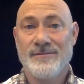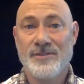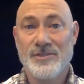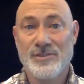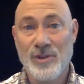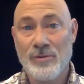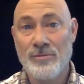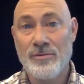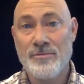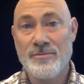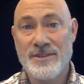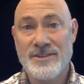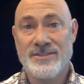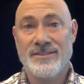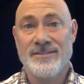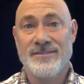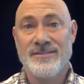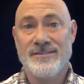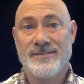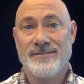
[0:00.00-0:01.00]
Global
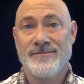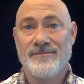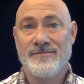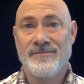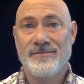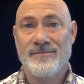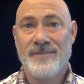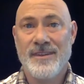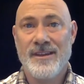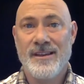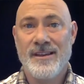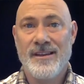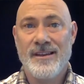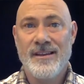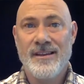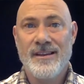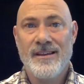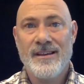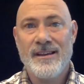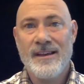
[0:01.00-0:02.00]
Missions.
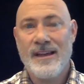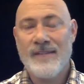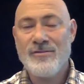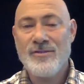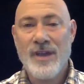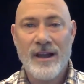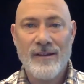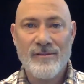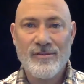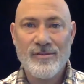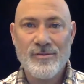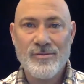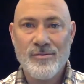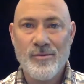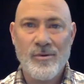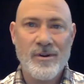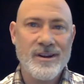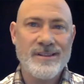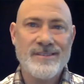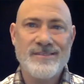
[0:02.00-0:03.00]
Have you ever
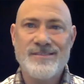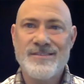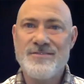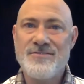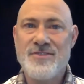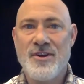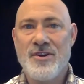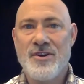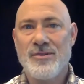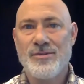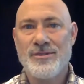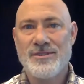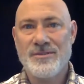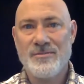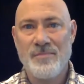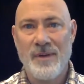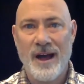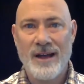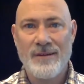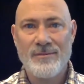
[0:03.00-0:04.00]
wanted to know what the
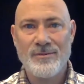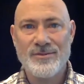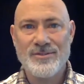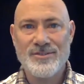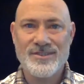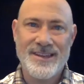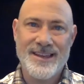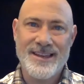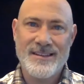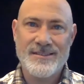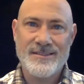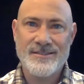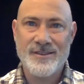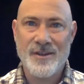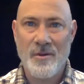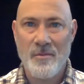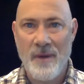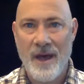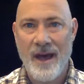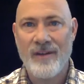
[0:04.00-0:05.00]
Bible says
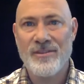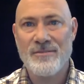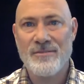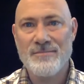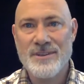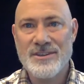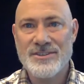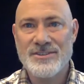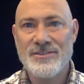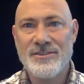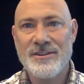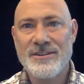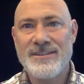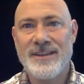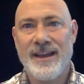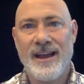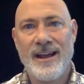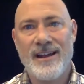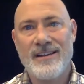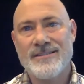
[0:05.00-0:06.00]
about the missionary
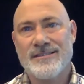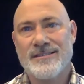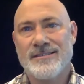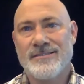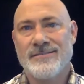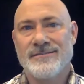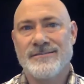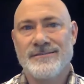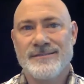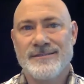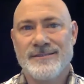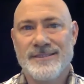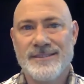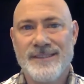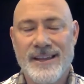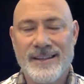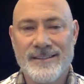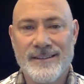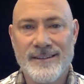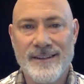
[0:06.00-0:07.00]
task to
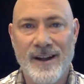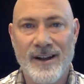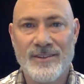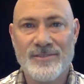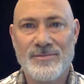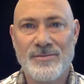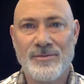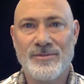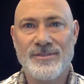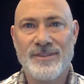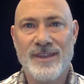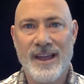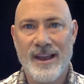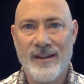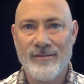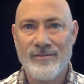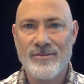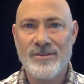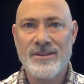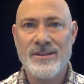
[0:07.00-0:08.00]
take the gospel to
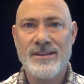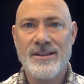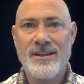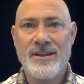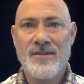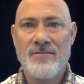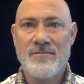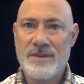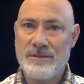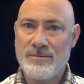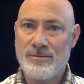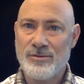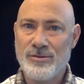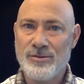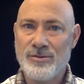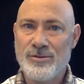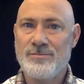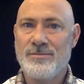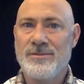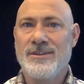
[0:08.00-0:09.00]
every people
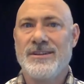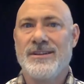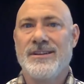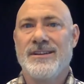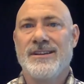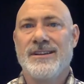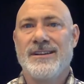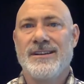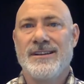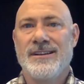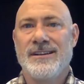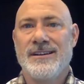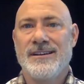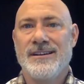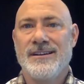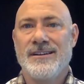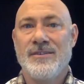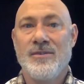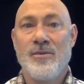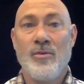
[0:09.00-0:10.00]
group?
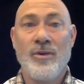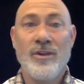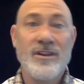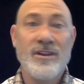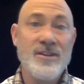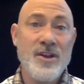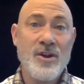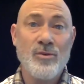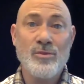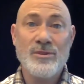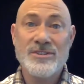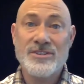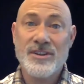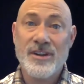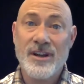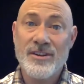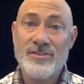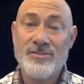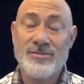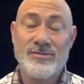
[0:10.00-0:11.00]
Uh, want to know which
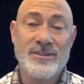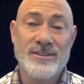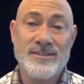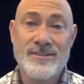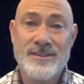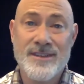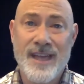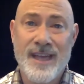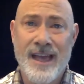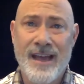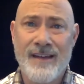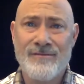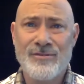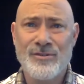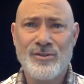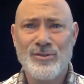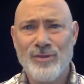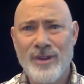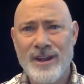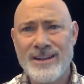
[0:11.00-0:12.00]
countries have the
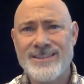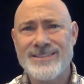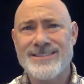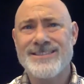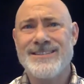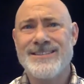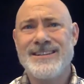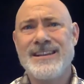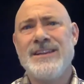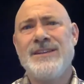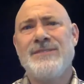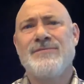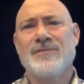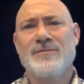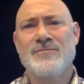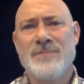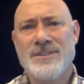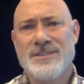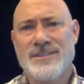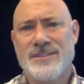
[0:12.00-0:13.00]
greatest need for
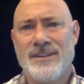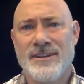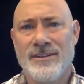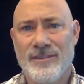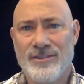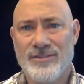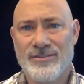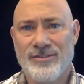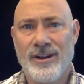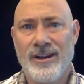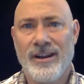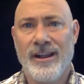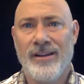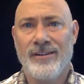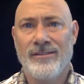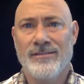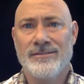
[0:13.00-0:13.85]
missionaries right now?